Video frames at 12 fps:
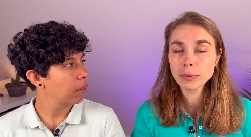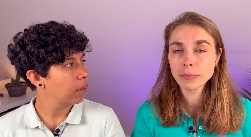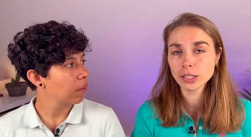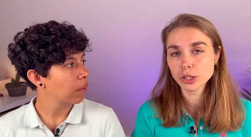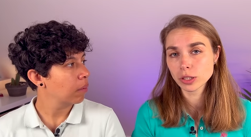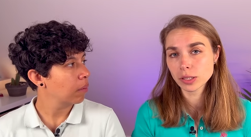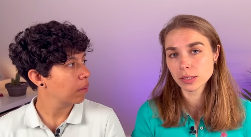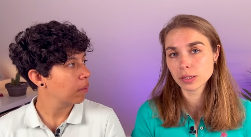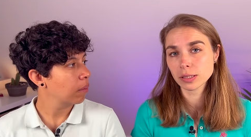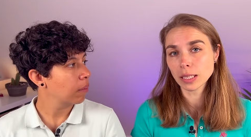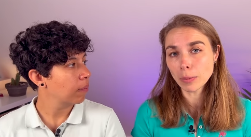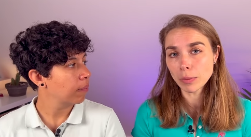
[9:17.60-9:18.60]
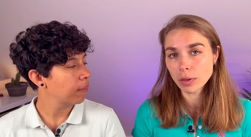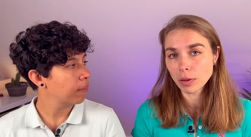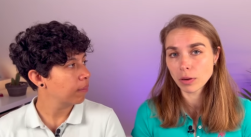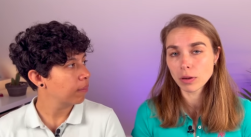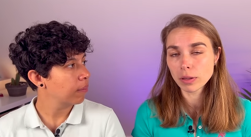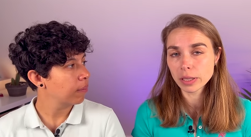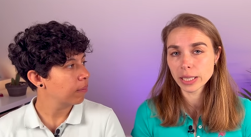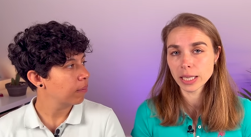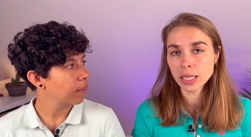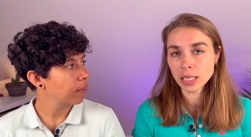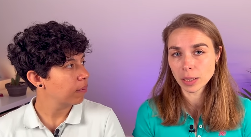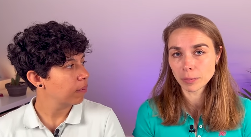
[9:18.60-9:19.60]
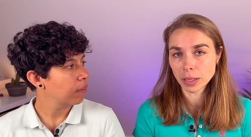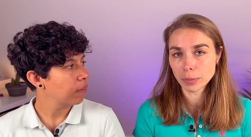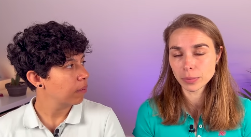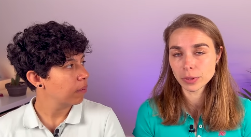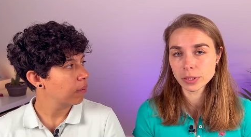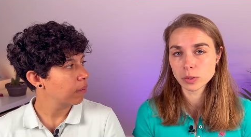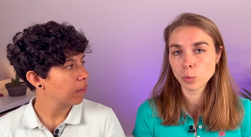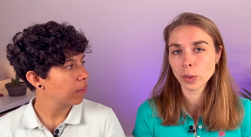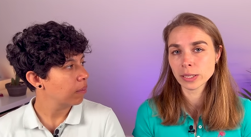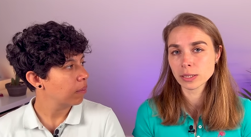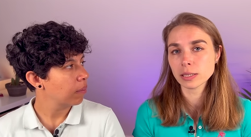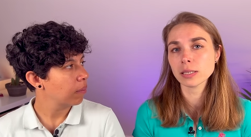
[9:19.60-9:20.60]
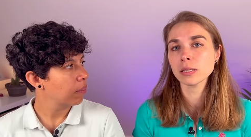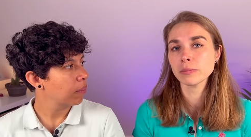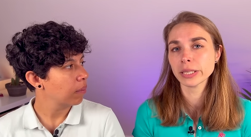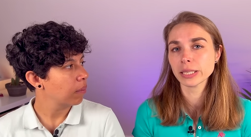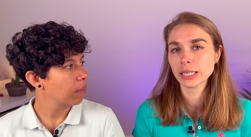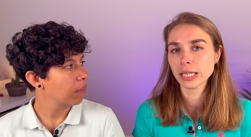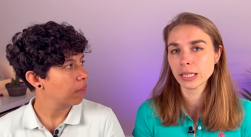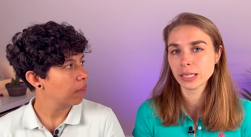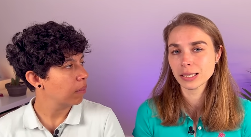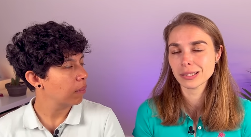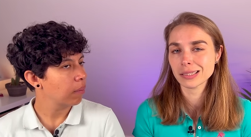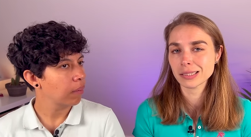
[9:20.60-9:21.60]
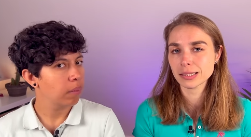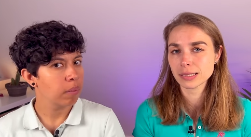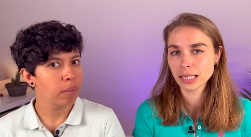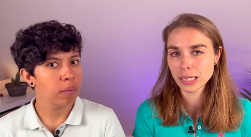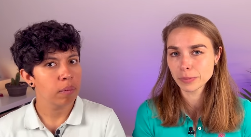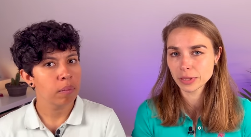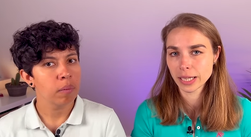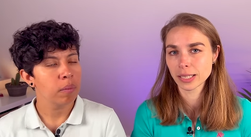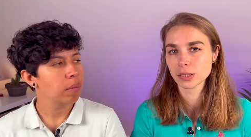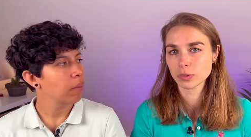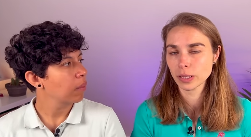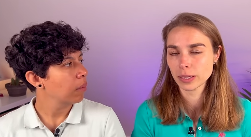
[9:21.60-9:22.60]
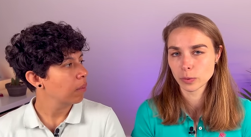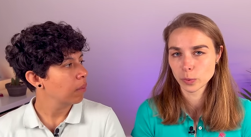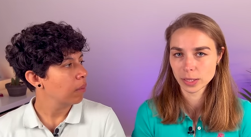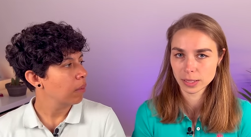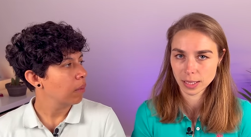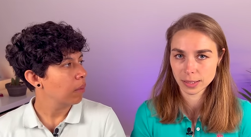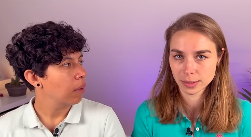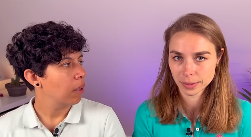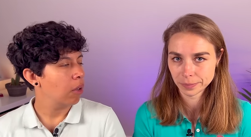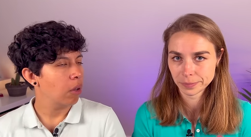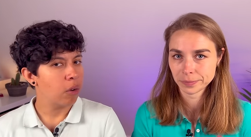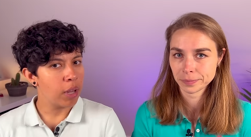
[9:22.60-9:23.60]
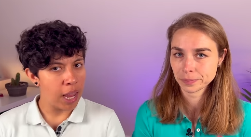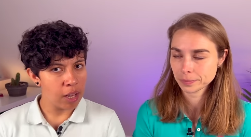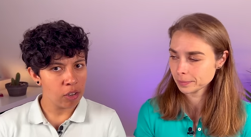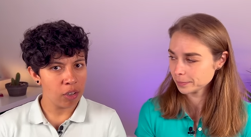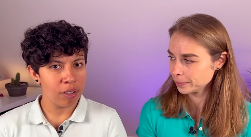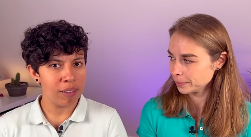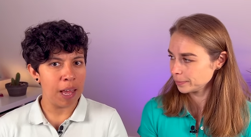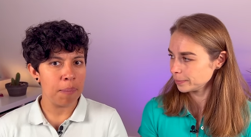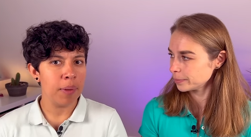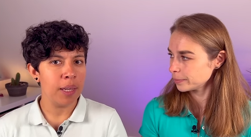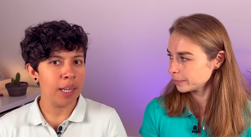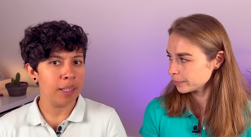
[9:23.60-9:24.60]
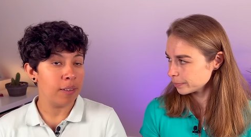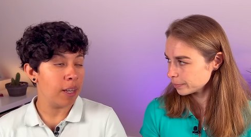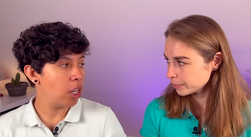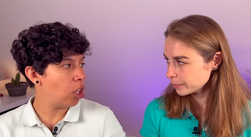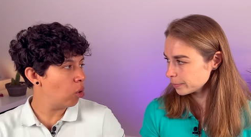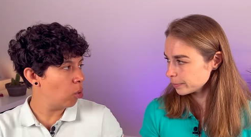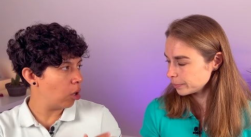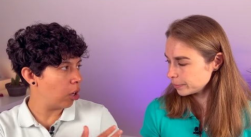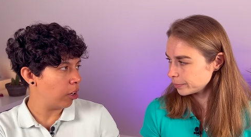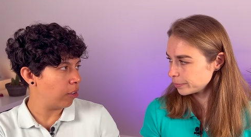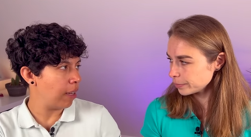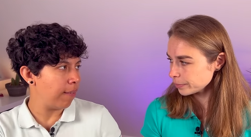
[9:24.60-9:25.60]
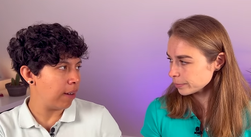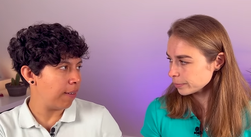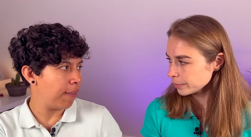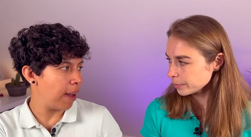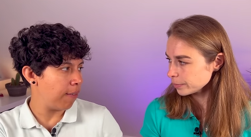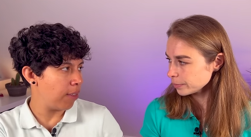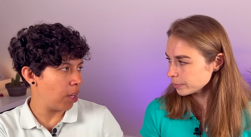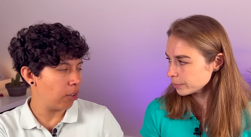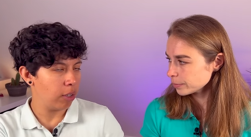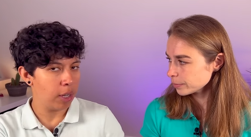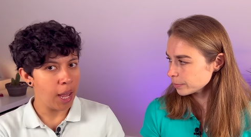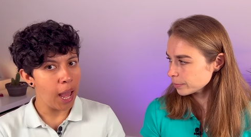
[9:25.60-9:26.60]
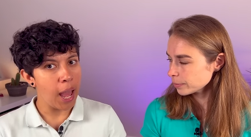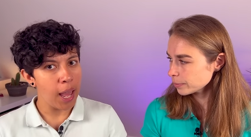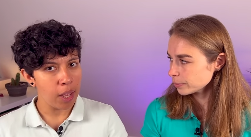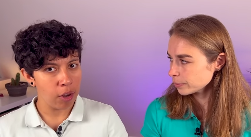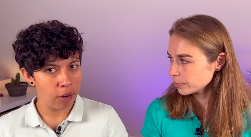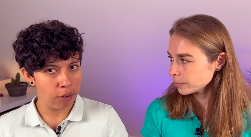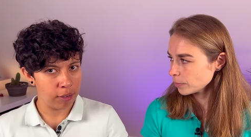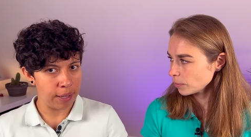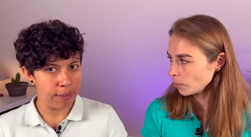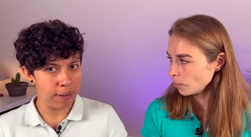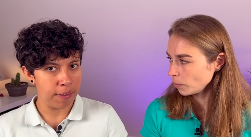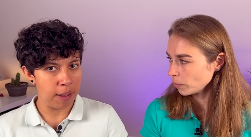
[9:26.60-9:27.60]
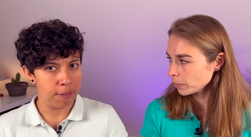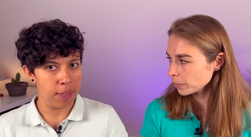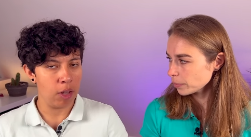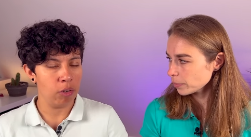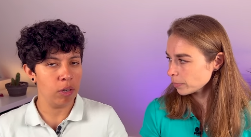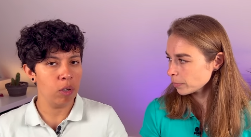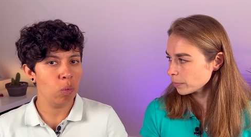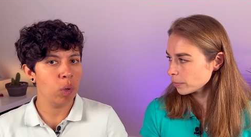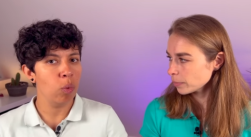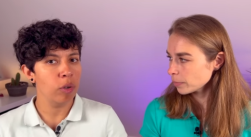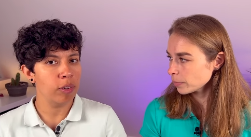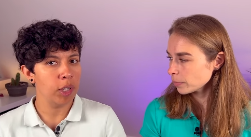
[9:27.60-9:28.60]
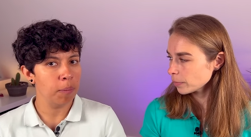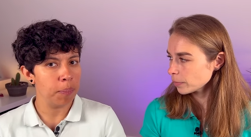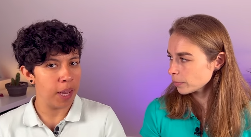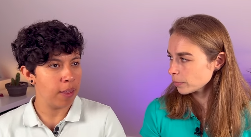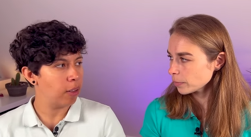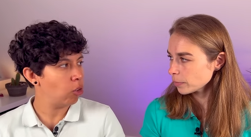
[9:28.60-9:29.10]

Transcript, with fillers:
Speaker 1: much just double all the income numbers while still maintaining the same tax rate that we discussed.
Speaker 2: Okay, so does that mean, let's say you earn 75,000, I earn 75,000, we would still pay the